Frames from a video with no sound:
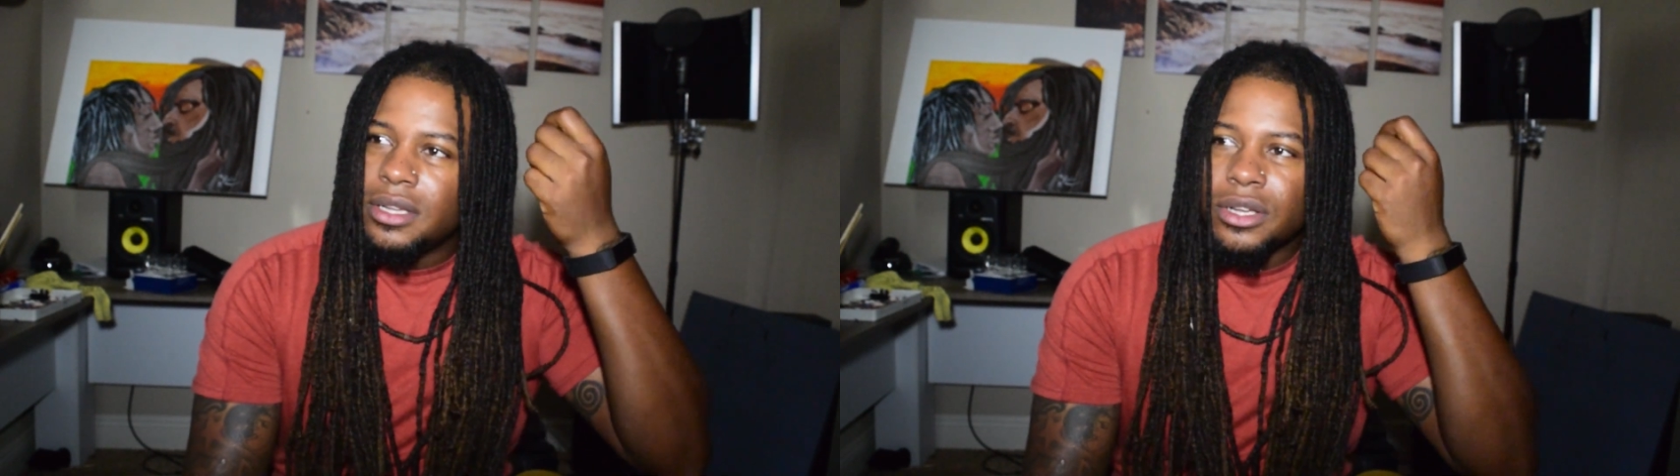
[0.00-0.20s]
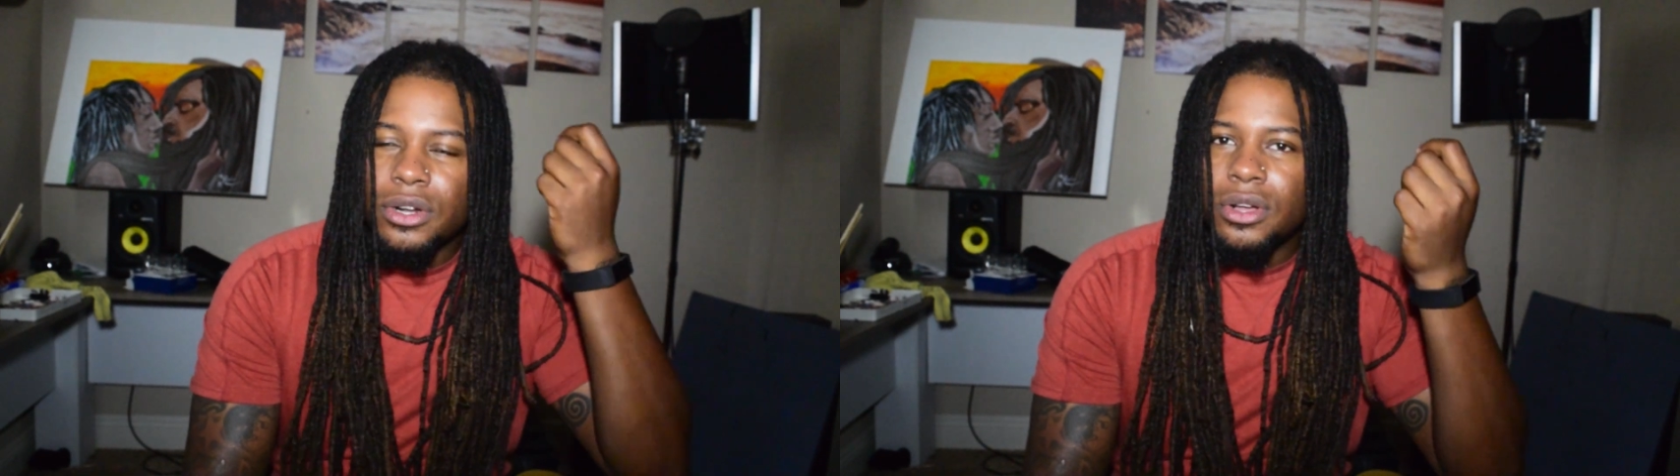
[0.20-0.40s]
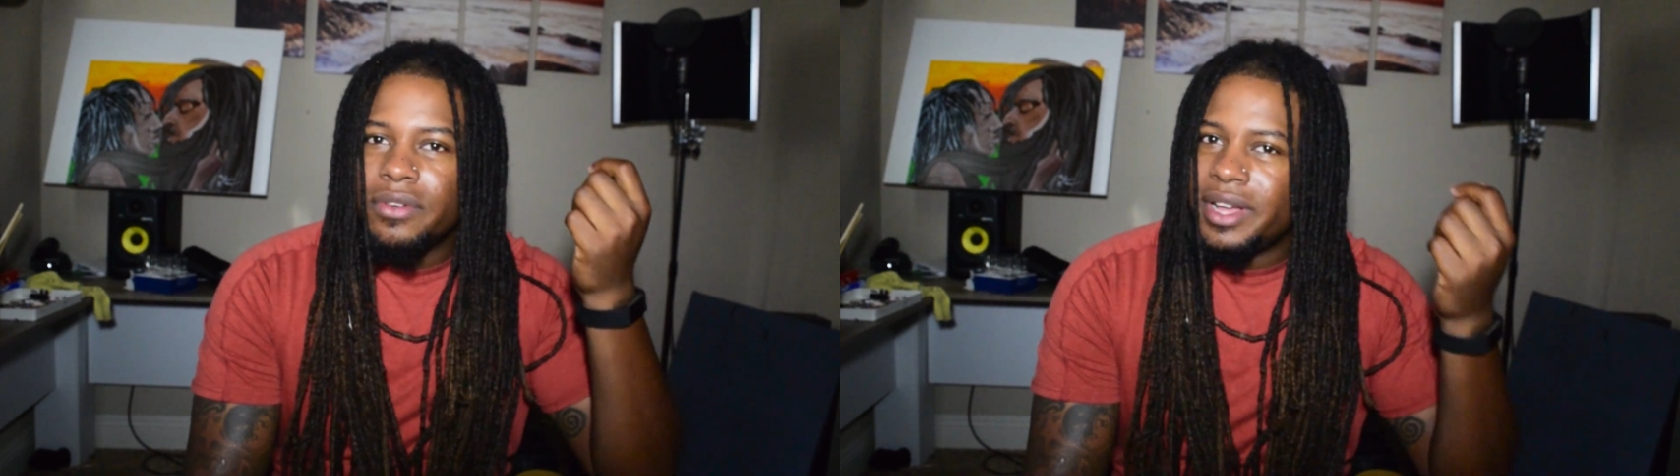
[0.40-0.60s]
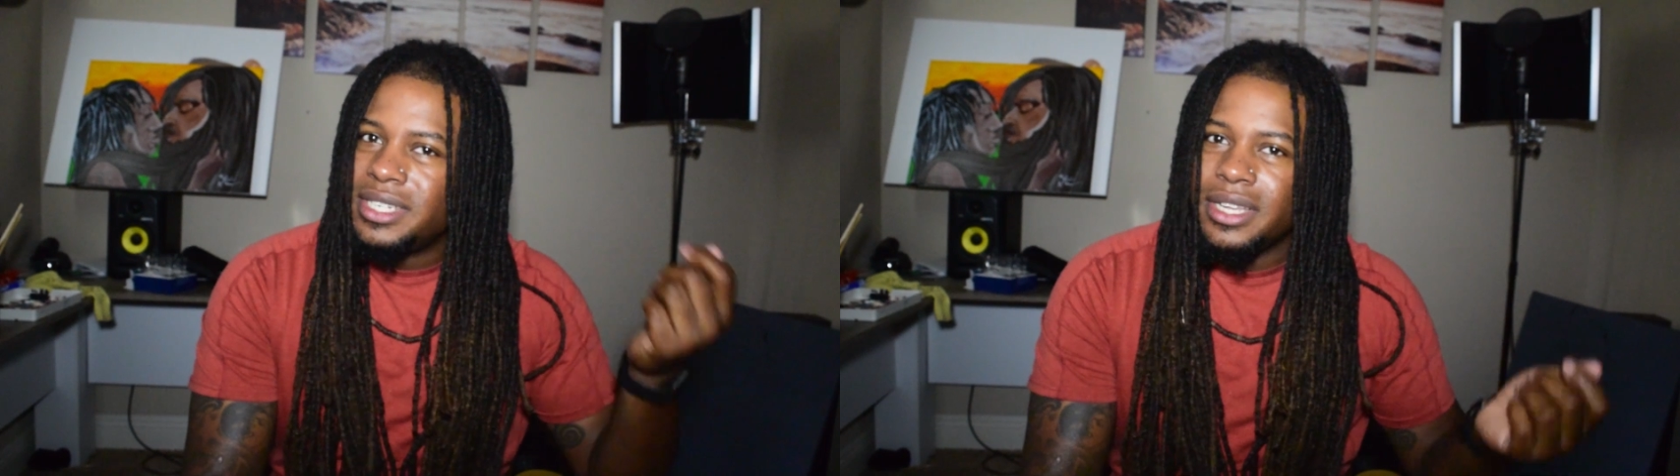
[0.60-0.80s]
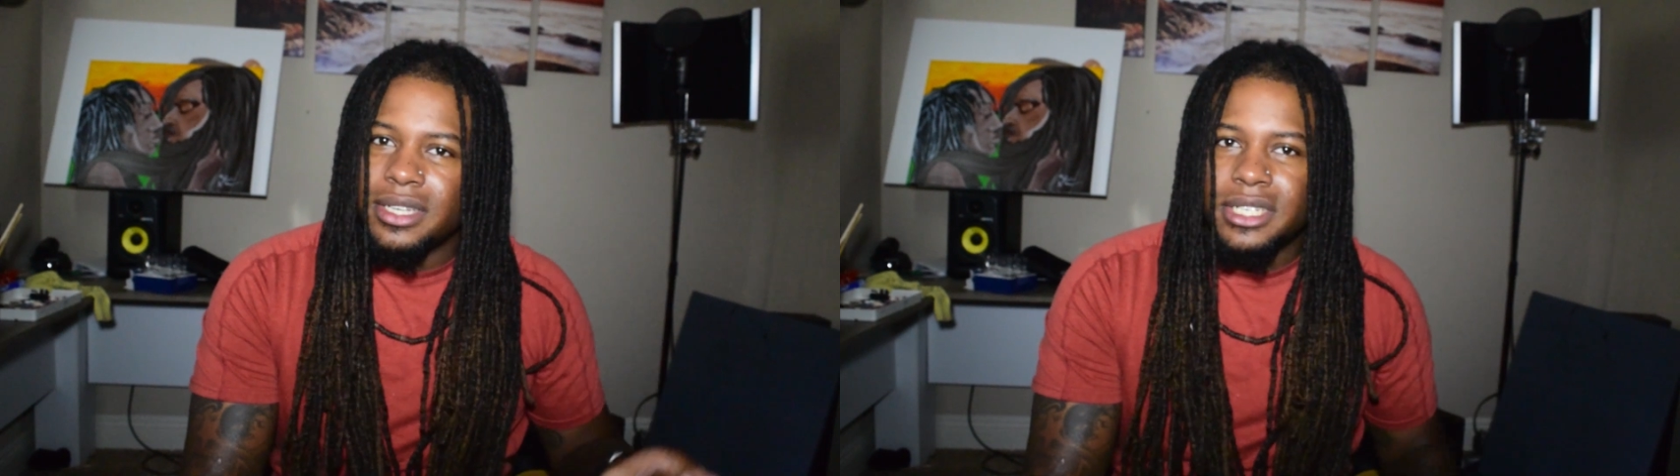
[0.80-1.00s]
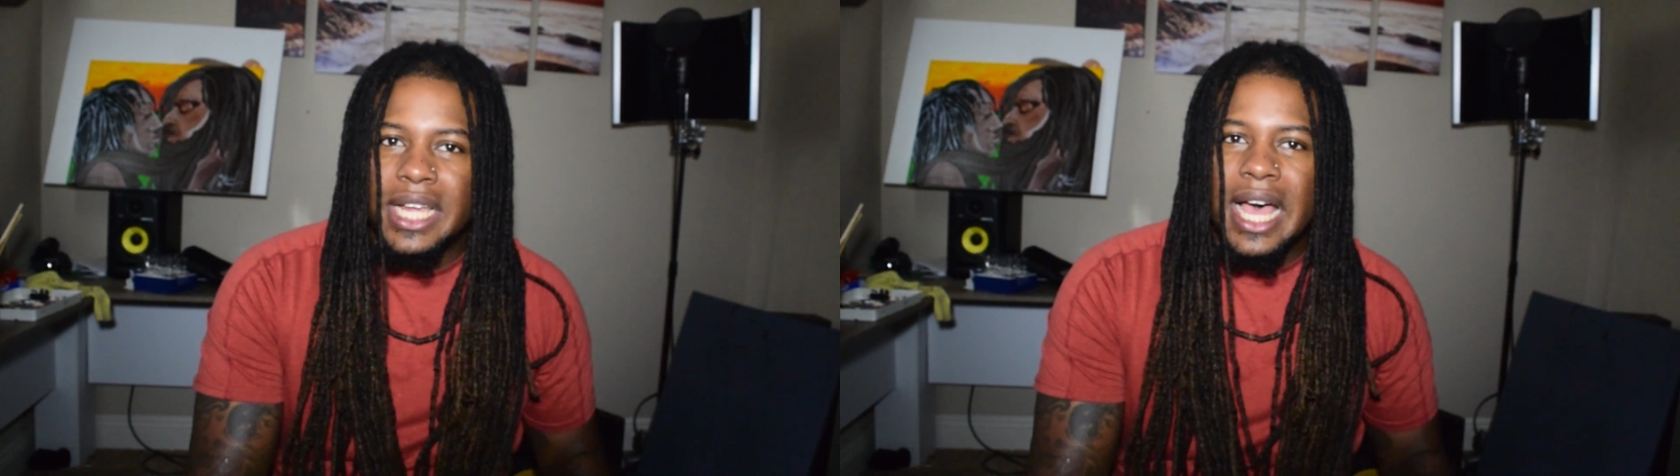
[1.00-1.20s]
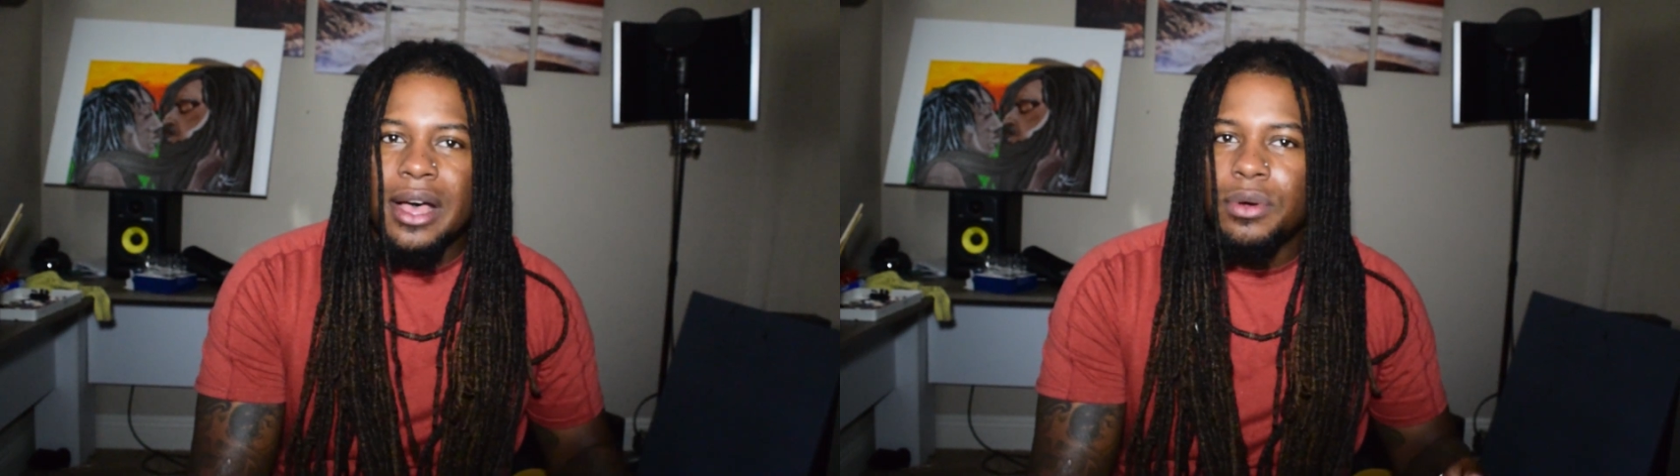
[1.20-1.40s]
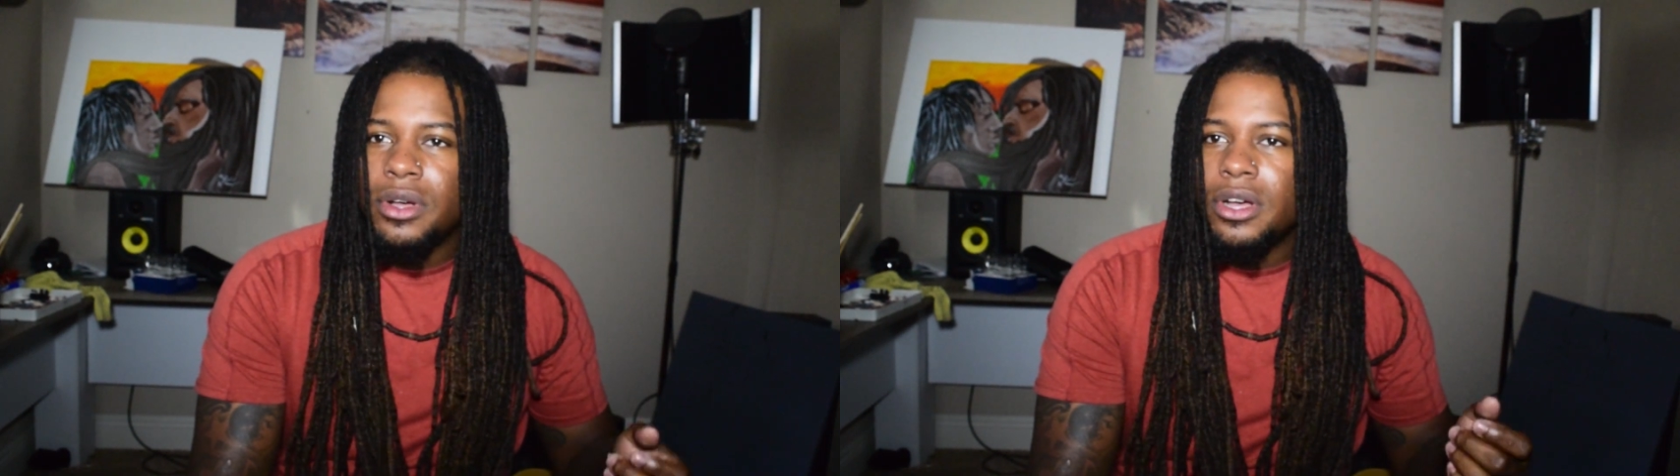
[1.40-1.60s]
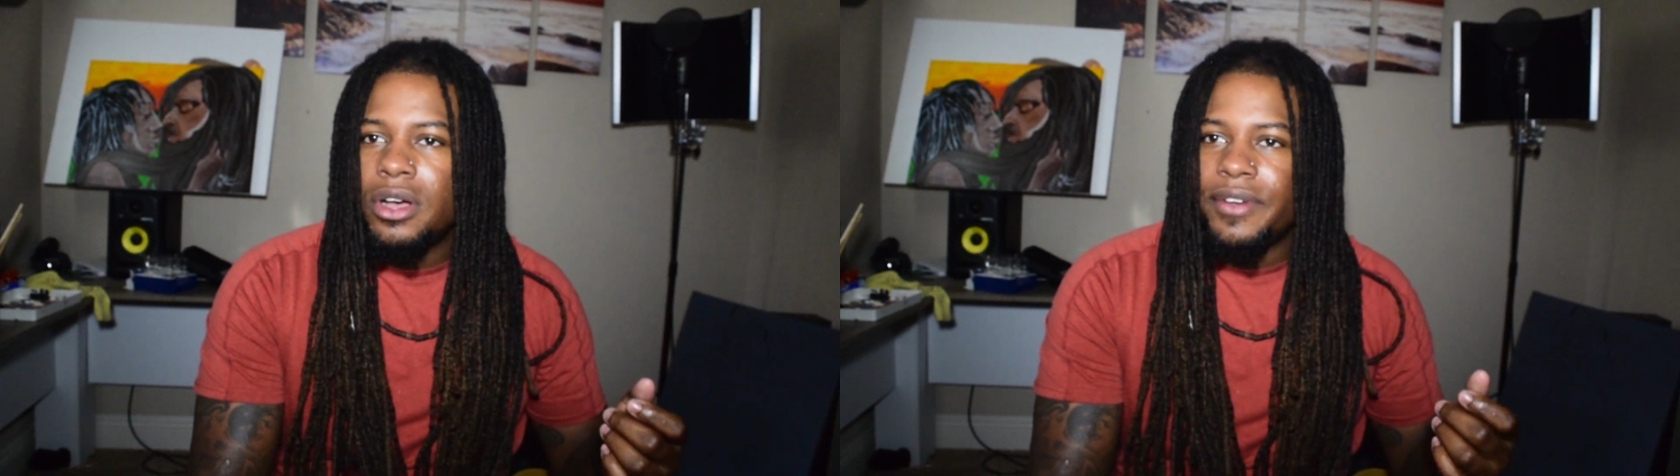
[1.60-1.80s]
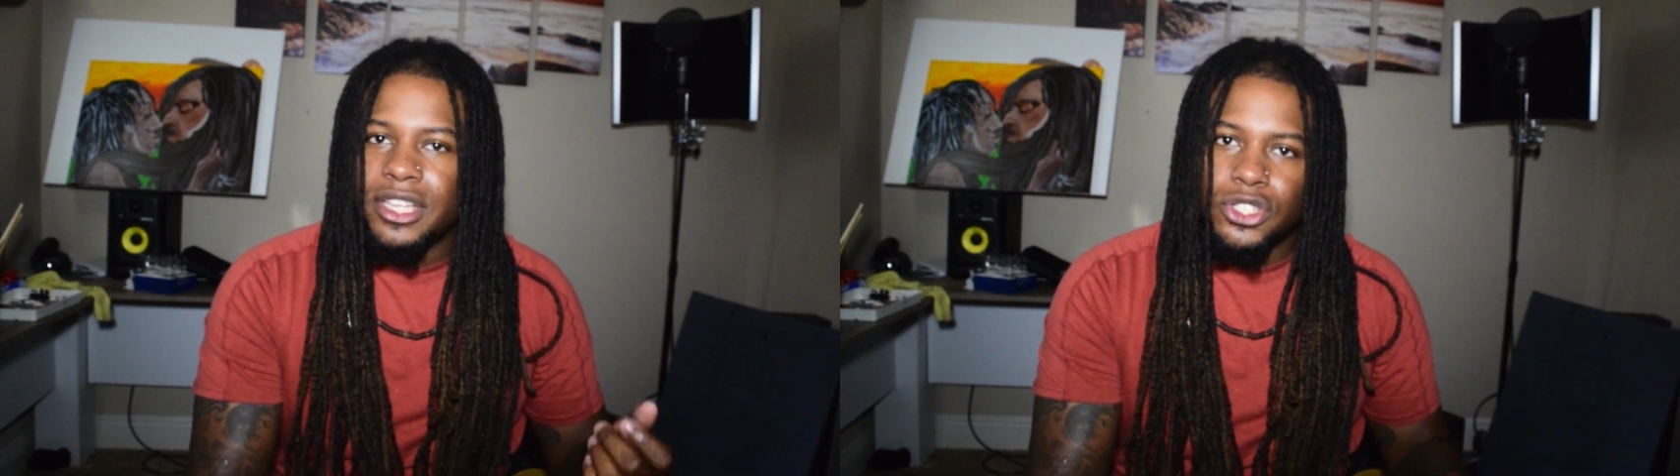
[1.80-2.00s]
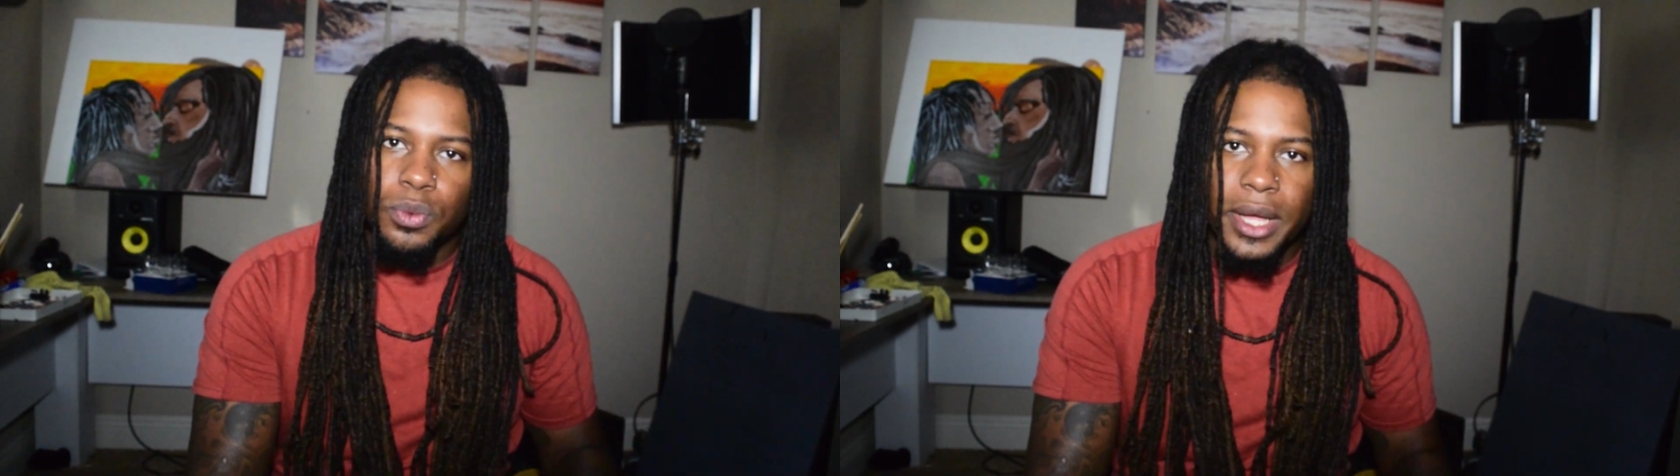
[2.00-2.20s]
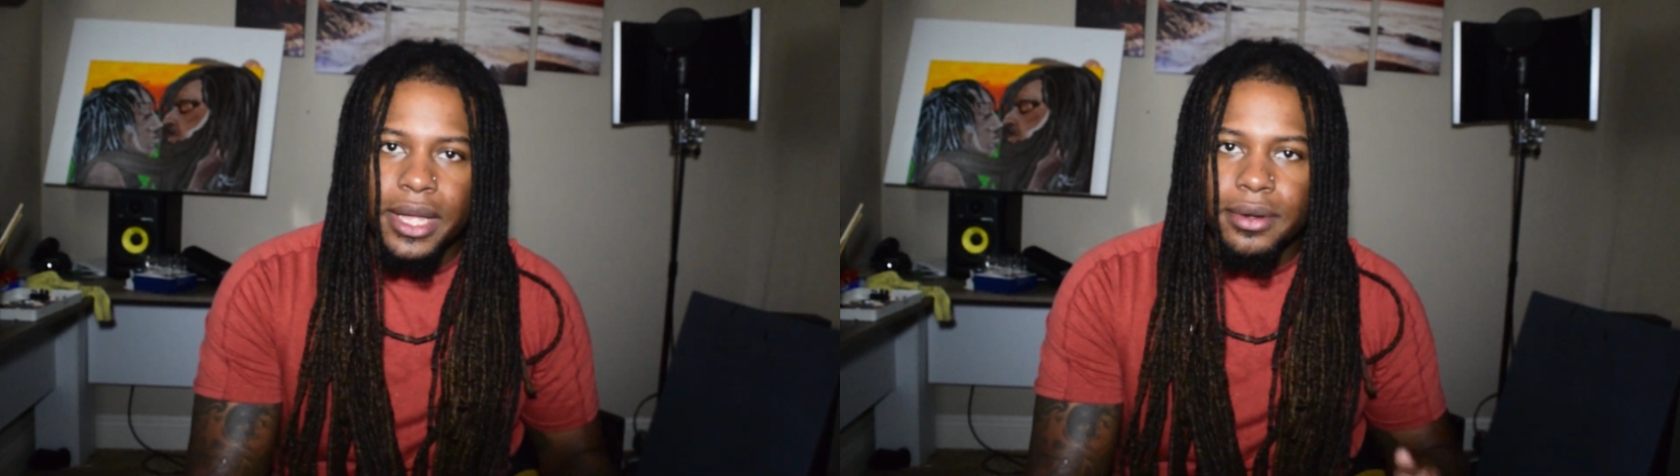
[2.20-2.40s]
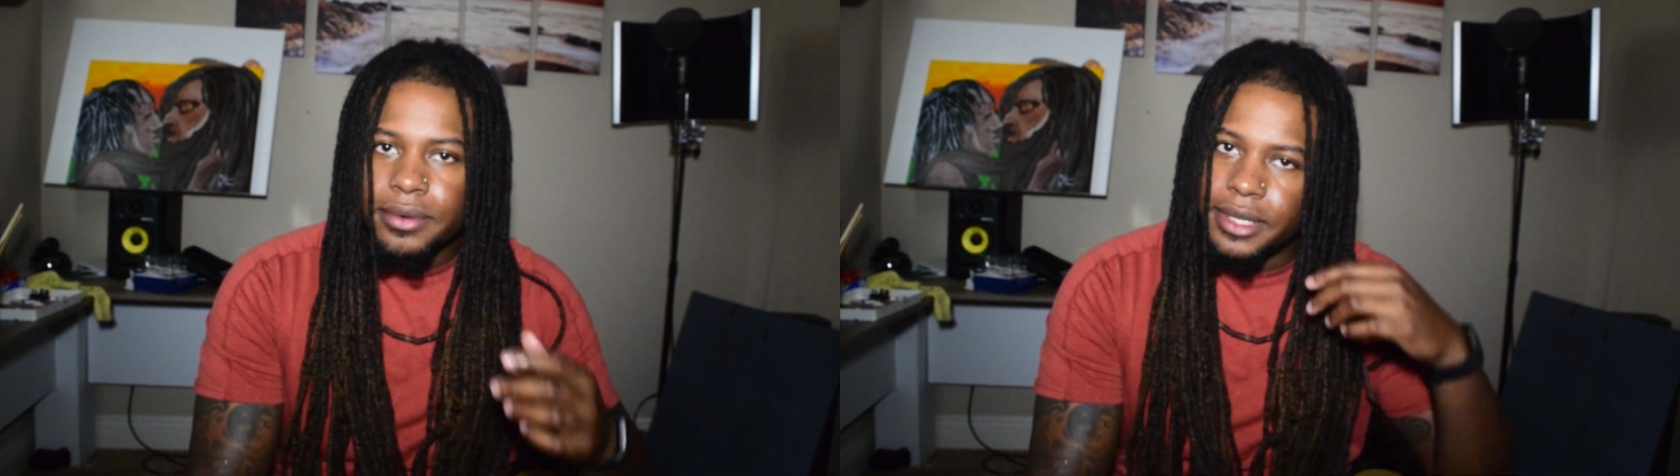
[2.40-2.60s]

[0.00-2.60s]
you know, if I take a shower or if I sweat,